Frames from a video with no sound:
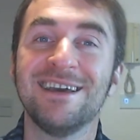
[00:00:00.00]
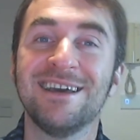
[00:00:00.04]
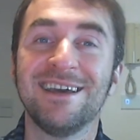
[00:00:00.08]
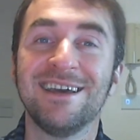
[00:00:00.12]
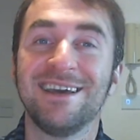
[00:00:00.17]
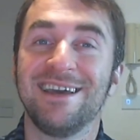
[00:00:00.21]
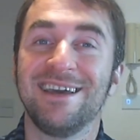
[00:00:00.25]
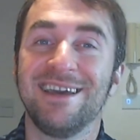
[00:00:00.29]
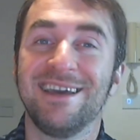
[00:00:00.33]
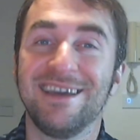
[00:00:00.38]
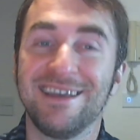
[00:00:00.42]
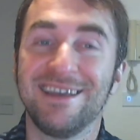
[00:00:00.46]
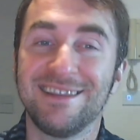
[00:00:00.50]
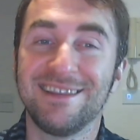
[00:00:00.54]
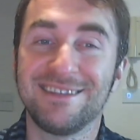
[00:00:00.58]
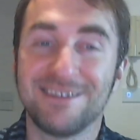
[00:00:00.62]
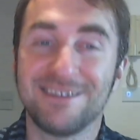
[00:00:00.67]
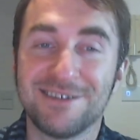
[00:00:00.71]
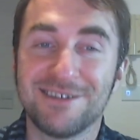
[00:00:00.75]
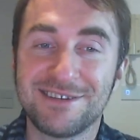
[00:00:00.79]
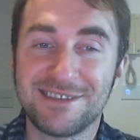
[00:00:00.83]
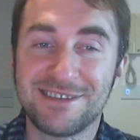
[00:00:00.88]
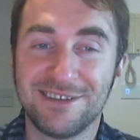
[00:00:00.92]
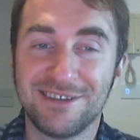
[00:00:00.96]
and they're
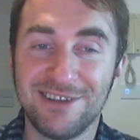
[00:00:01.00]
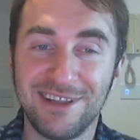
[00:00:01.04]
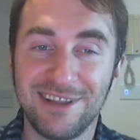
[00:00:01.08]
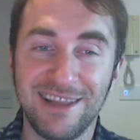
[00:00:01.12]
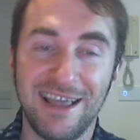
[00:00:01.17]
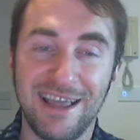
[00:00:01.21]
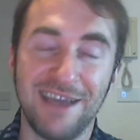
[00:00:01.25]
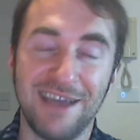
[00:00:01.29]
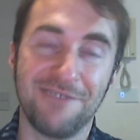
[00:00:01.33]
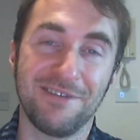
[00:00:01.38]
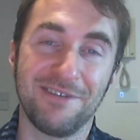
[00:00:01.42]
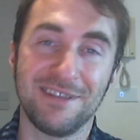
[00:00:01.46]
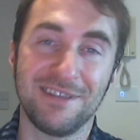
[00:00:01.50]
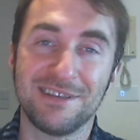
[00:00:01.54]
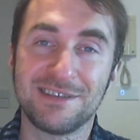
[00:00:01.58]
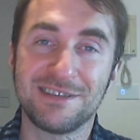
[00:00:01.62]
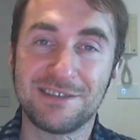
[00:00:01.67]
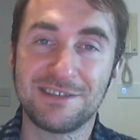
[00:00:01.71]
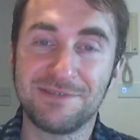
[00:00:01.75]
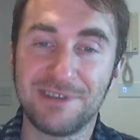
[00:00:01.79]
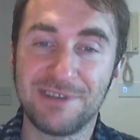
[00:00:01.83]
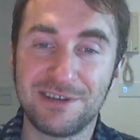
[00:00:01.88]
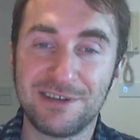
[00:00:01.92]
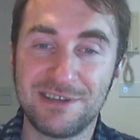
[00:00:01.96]
still alive, and this is
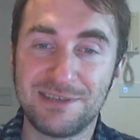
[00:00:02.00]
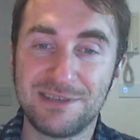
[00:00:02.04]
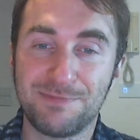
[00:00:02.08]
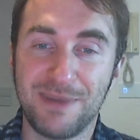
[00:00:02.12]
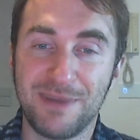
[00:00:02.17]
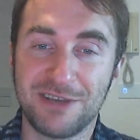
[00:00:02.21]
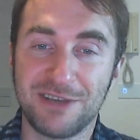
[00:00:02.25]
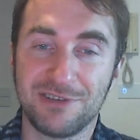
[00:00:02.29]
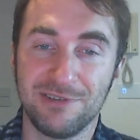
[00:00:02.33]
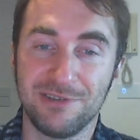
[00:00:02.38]
very special.